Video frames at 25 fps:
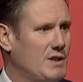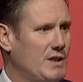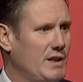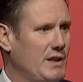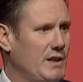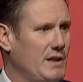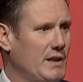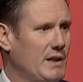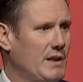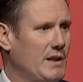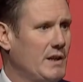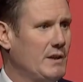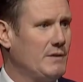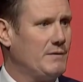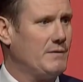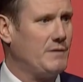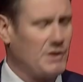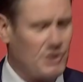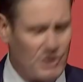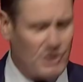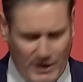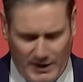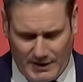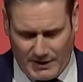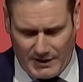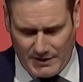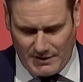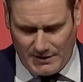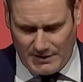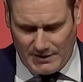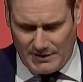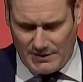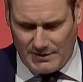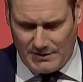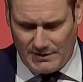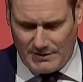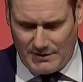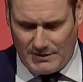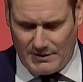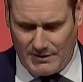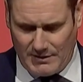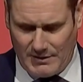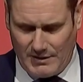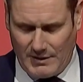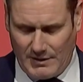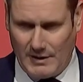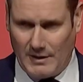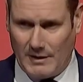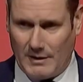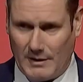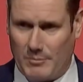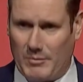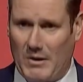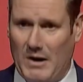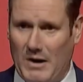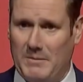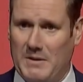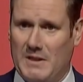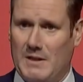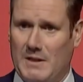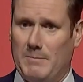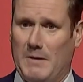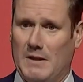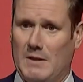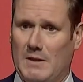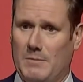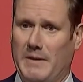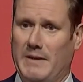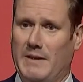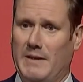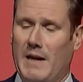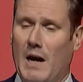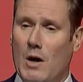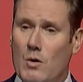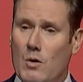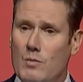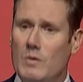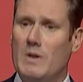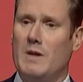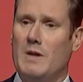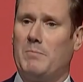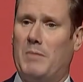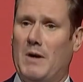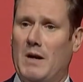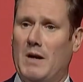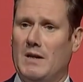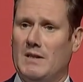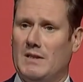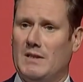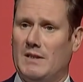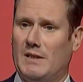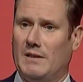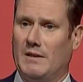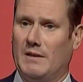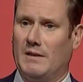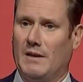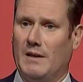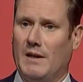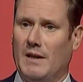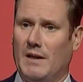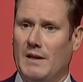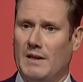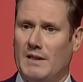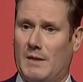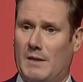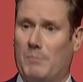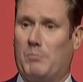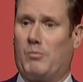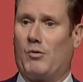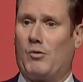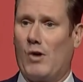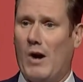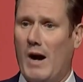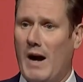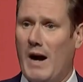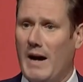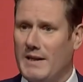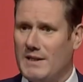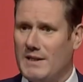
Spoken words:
to work towards with Keir Starmer. I mean, that simply wasn't possible at that time.